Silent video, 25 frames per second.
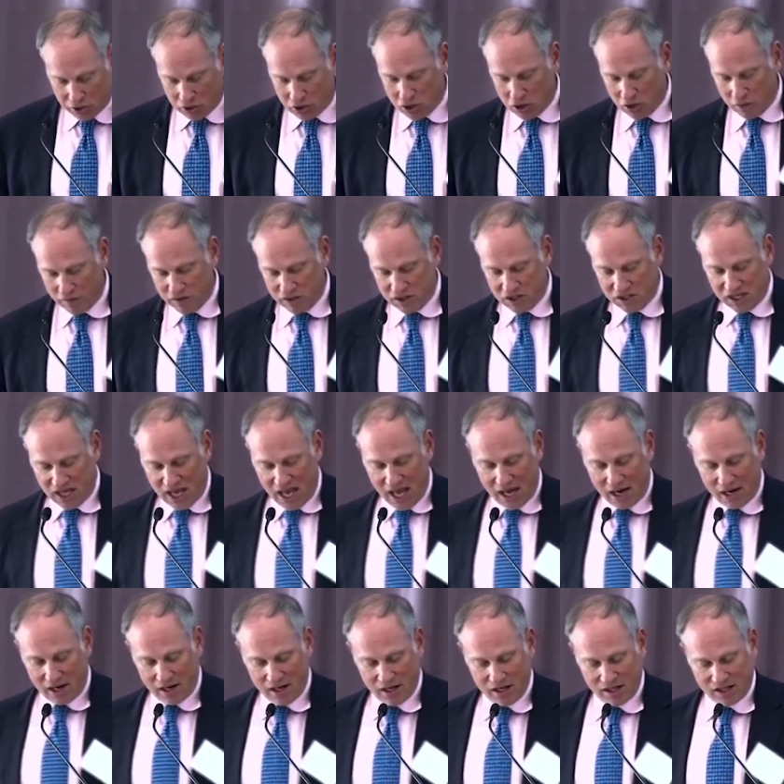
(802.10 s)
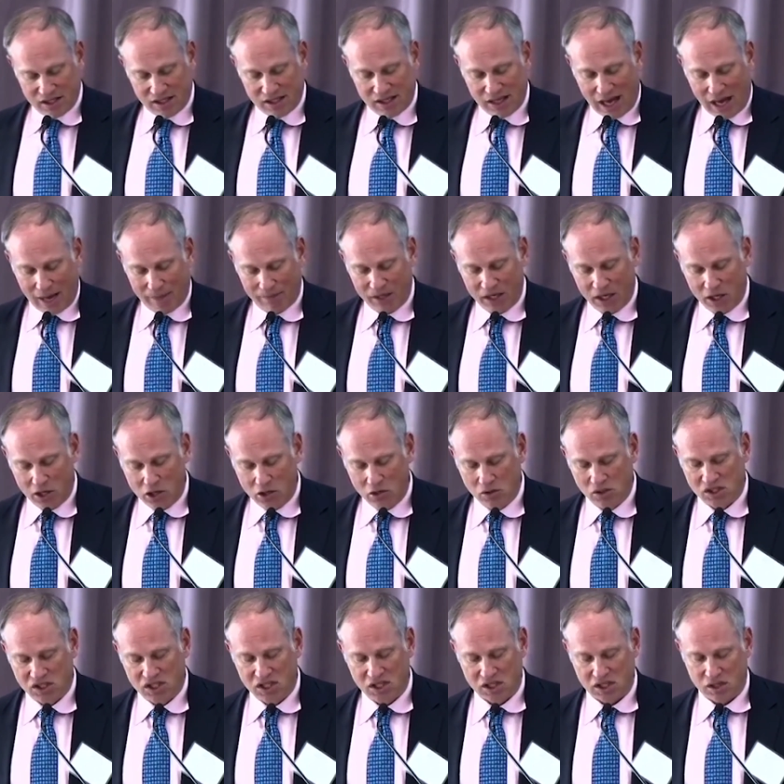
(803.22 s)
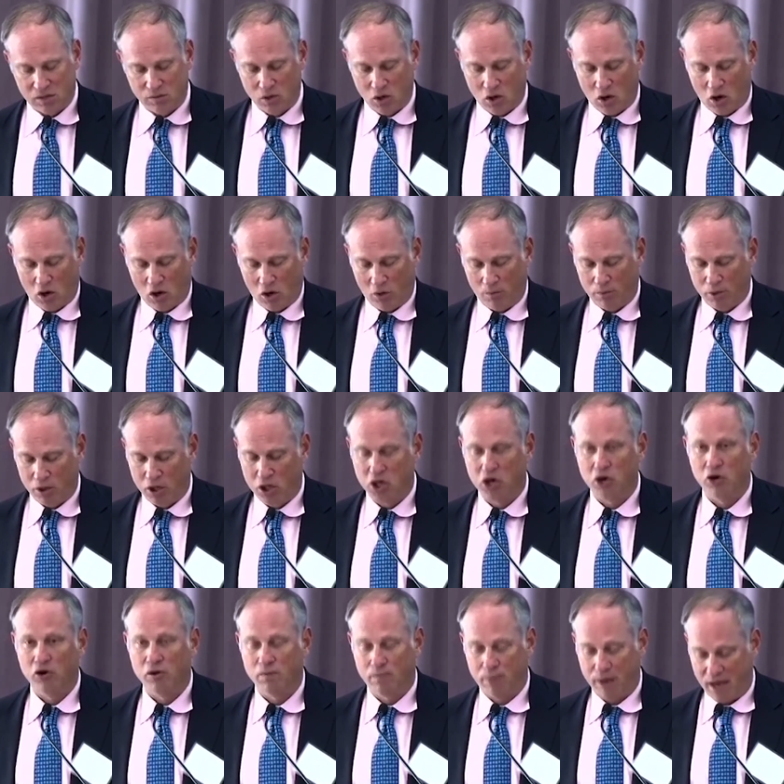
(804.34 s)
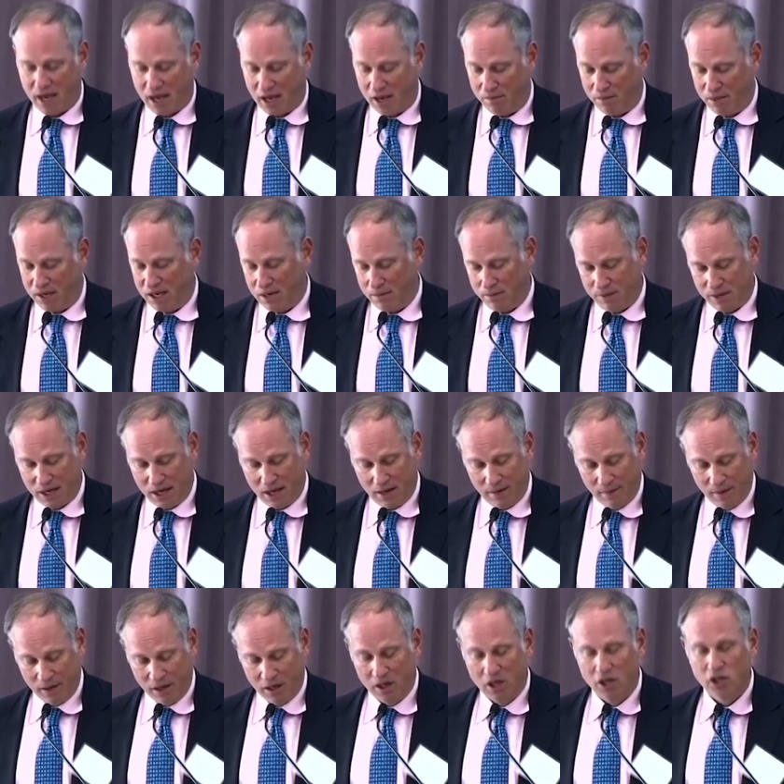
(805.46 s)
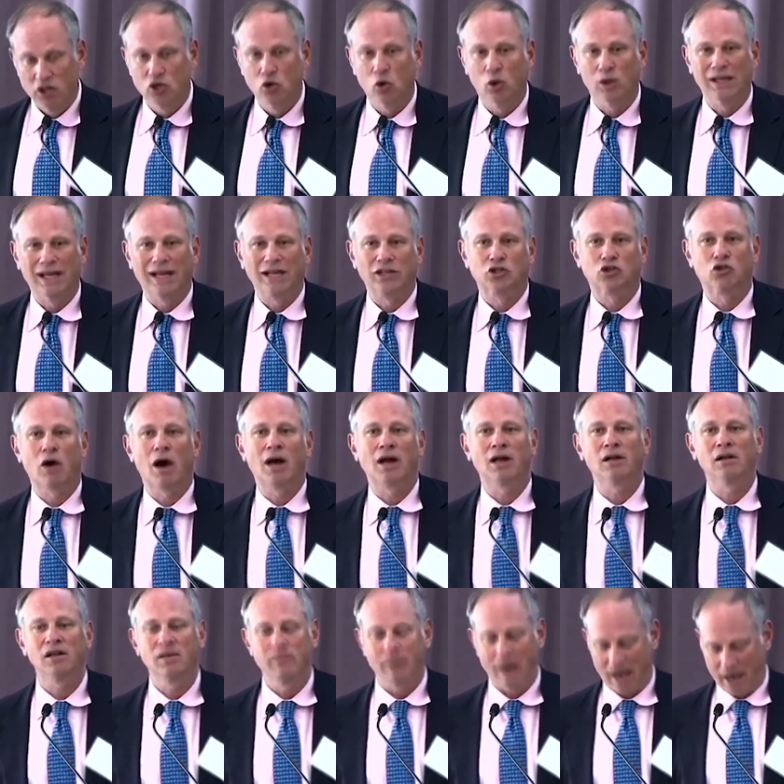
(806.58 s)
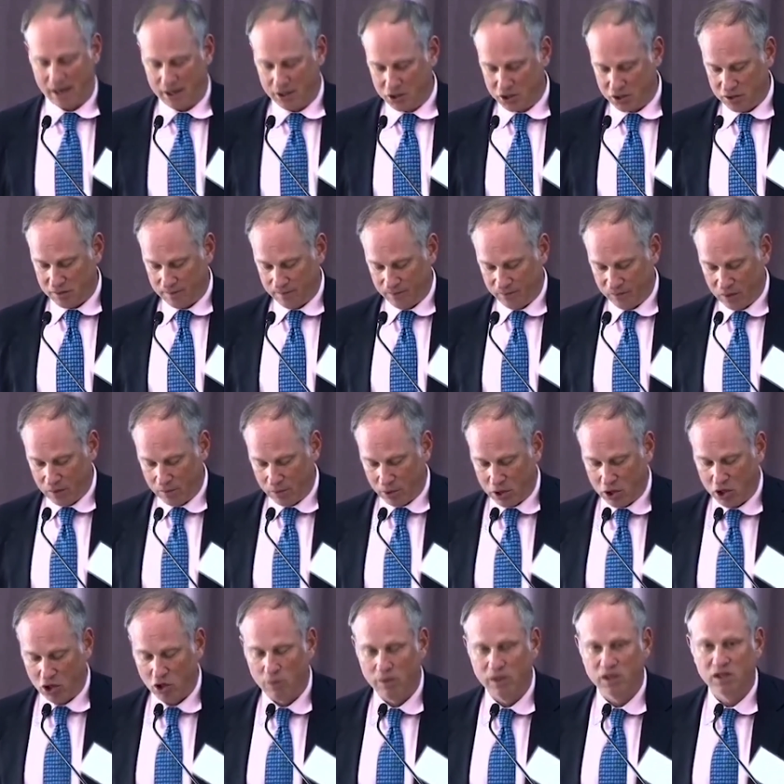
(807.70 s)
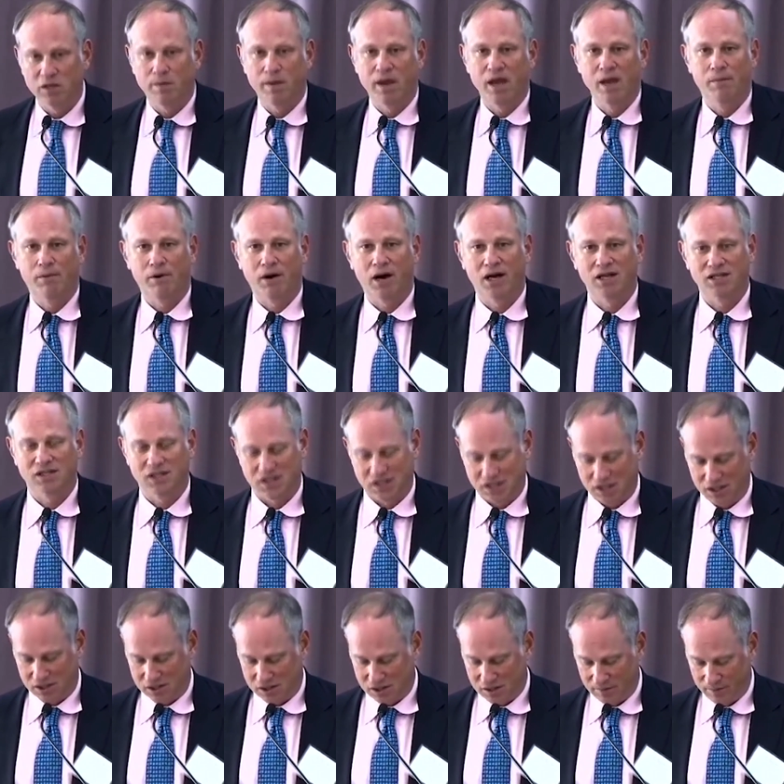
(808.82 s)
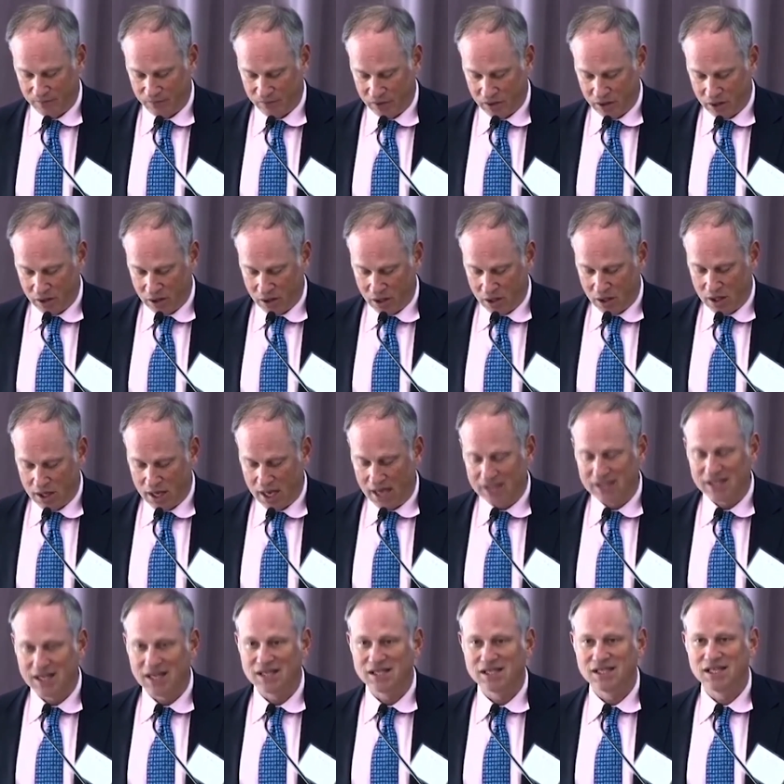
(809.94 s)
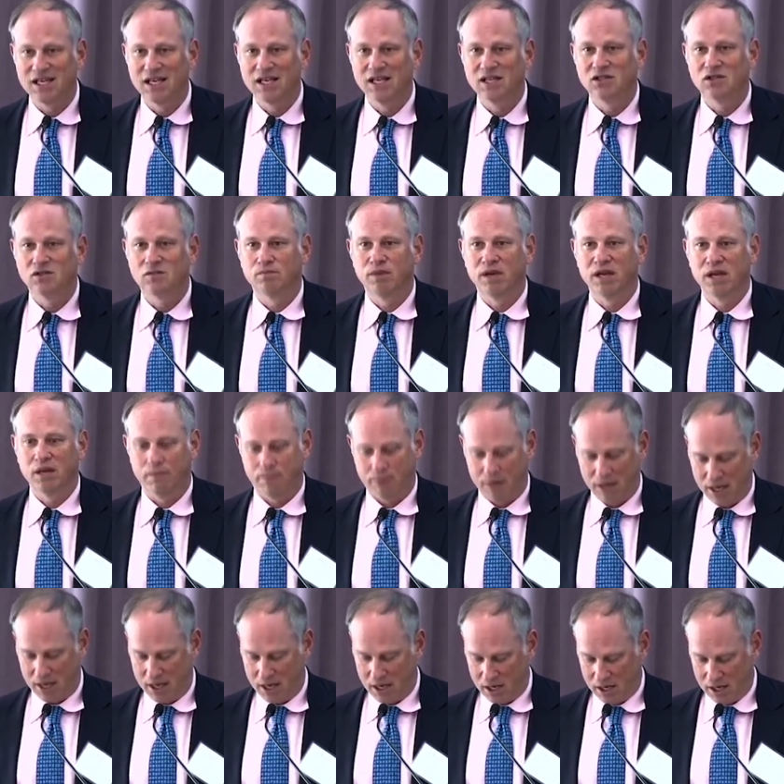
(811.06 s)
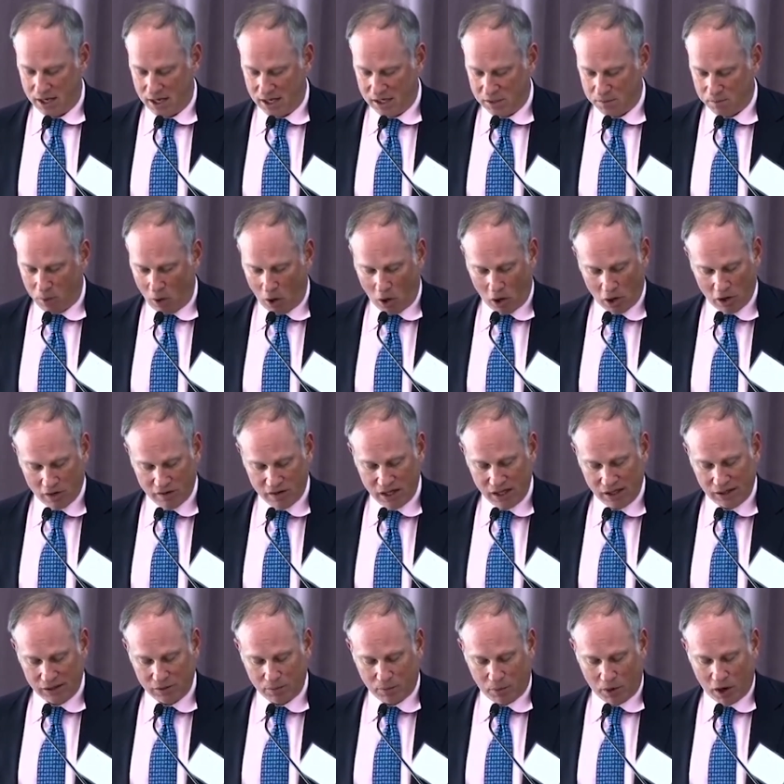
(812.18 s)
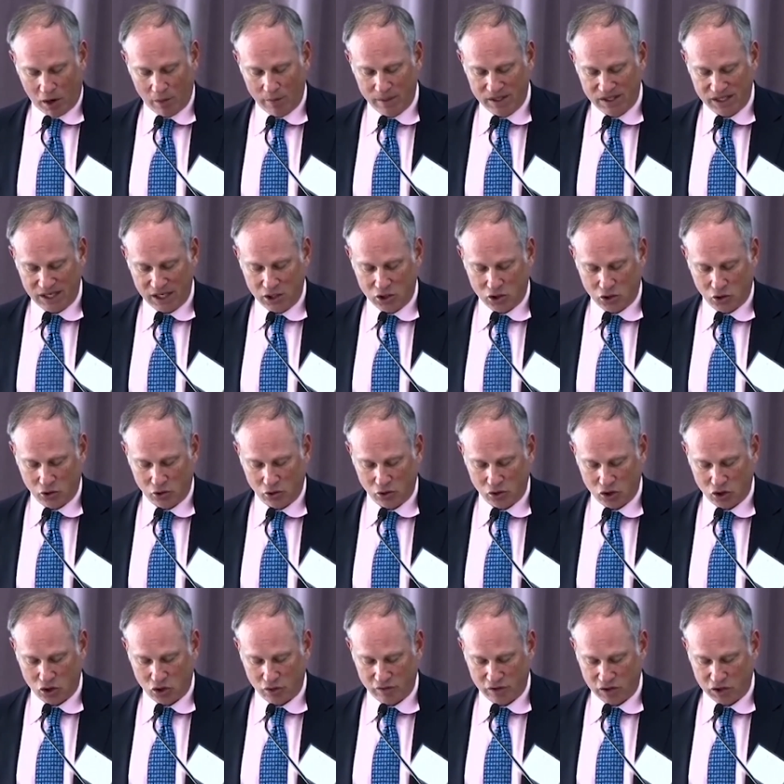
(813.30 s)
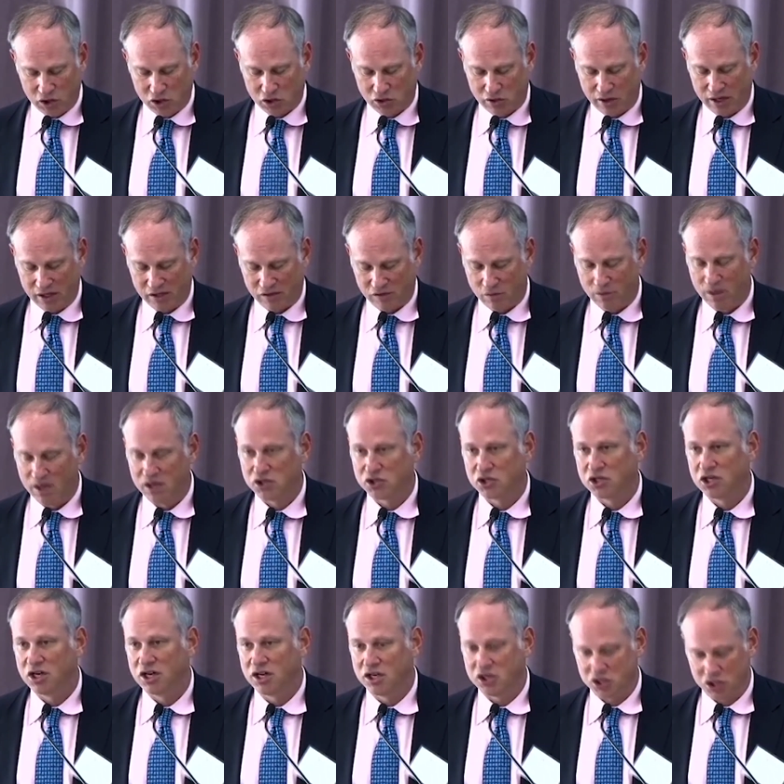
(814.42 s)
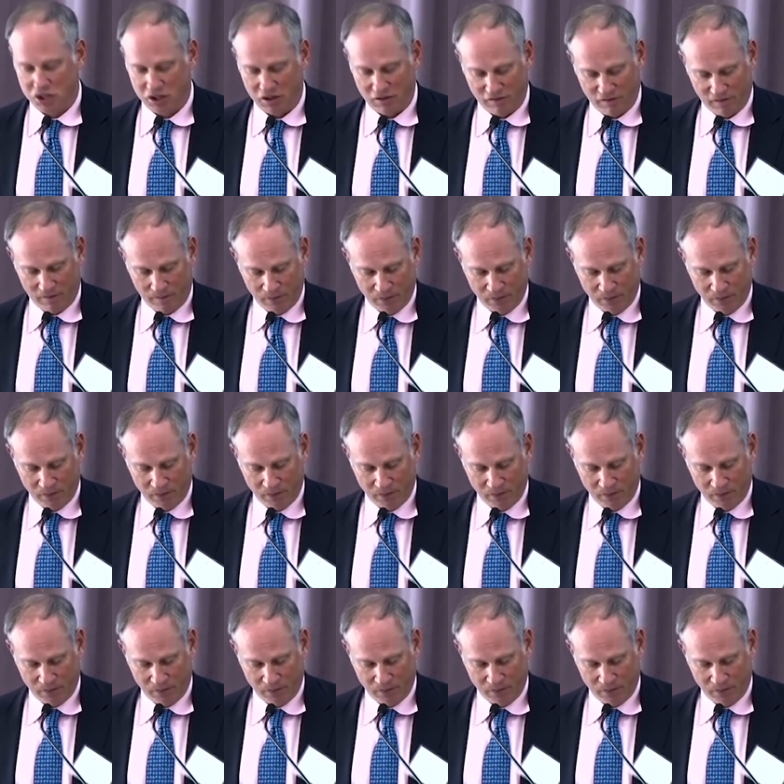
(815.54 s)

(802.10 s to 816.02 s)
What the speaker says: Services Canada is adopting a new system called Procure to Pay, P2P, to electronically manage procurement-to-pay processes. SSC P2P is part of the department's Internal Services Transformation Initiative.